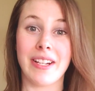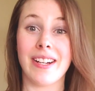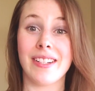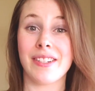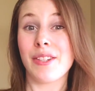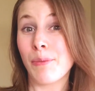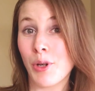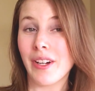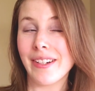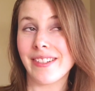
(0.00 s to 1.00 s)
because the
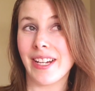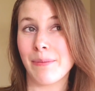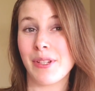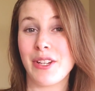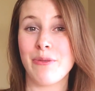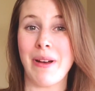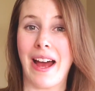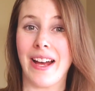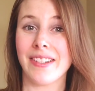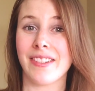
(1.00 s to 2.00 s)
more exams that you
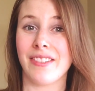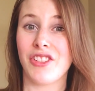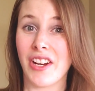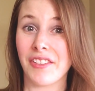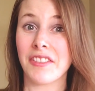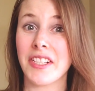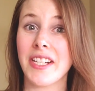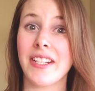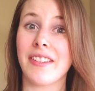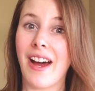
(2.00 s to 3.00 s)
pass,
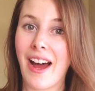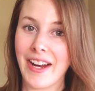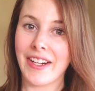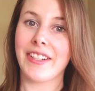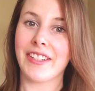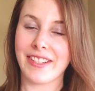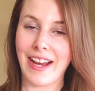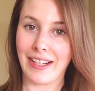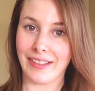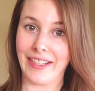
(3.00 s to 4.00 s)
generally the higher your
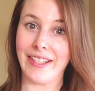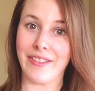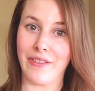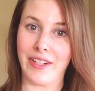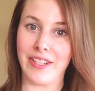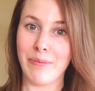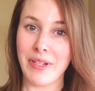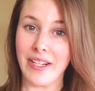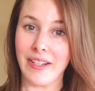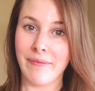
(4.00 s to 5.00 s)
salary is going to
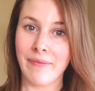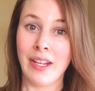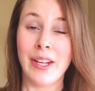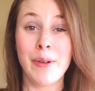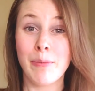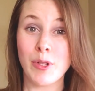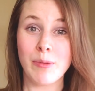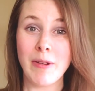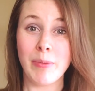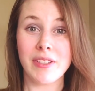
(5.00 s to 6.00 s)
be.
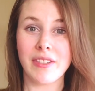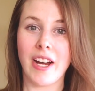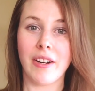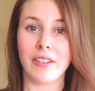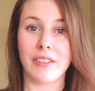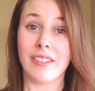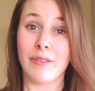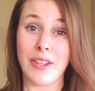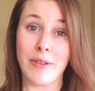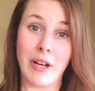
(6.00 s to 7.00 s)
Most people start
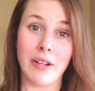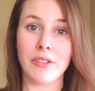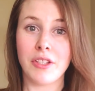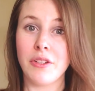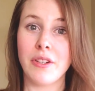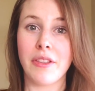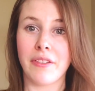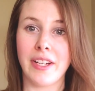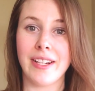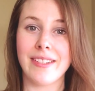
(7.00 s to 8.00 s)
with about 2 to
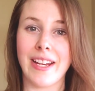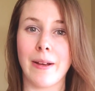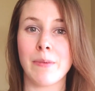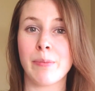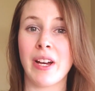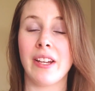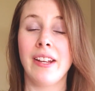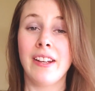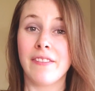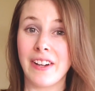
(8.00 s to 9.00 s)
3 exams, but
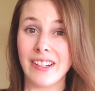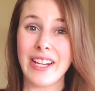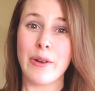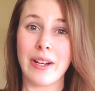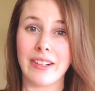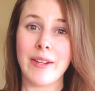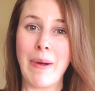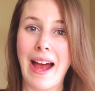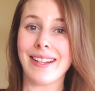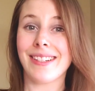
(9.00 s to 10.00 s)
fairly quickly
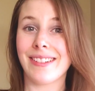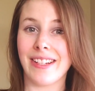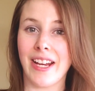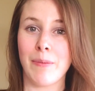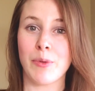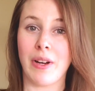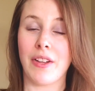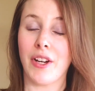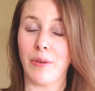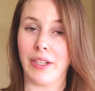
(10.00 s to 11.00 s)
pass exams
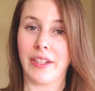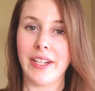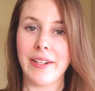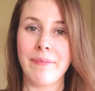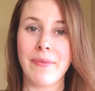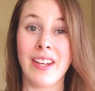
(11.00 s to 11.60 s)
while they're working.